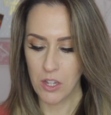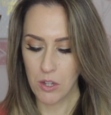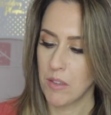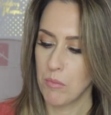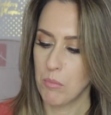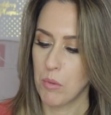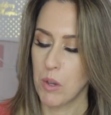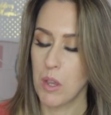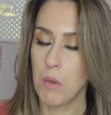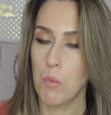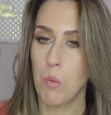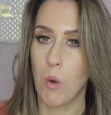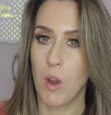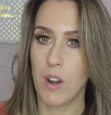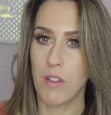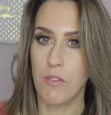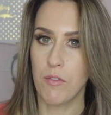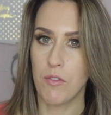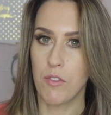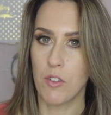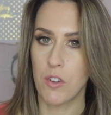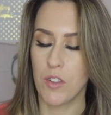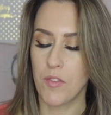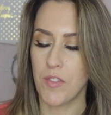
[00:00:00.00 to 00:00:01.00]
Putting one in
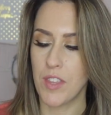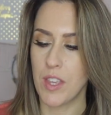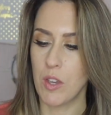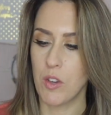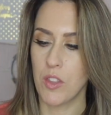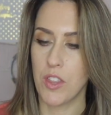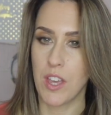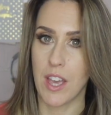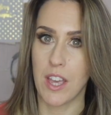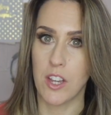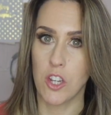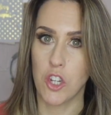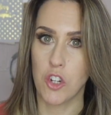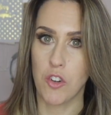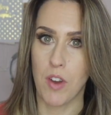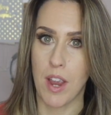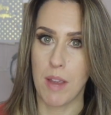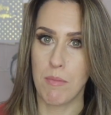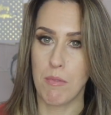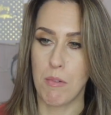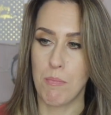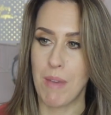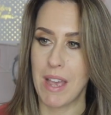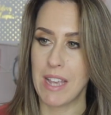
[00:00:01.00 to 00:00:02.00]
front of the other and
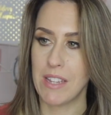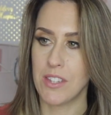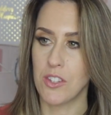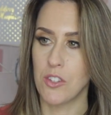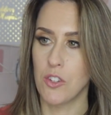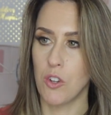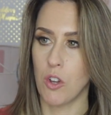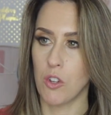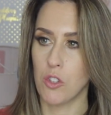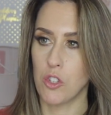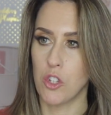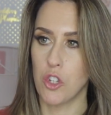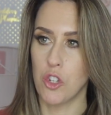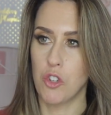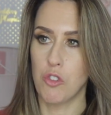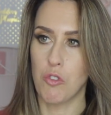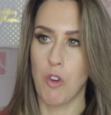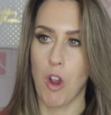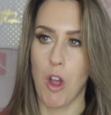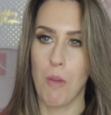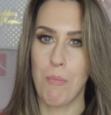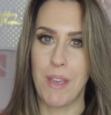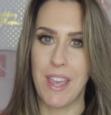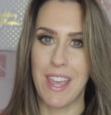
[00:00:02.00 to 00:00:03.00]
trying my best not to
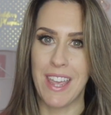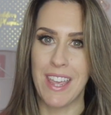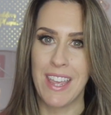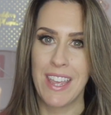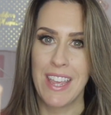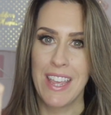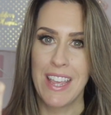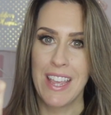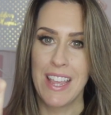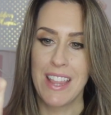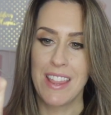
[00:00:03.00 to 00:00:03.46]
drop it.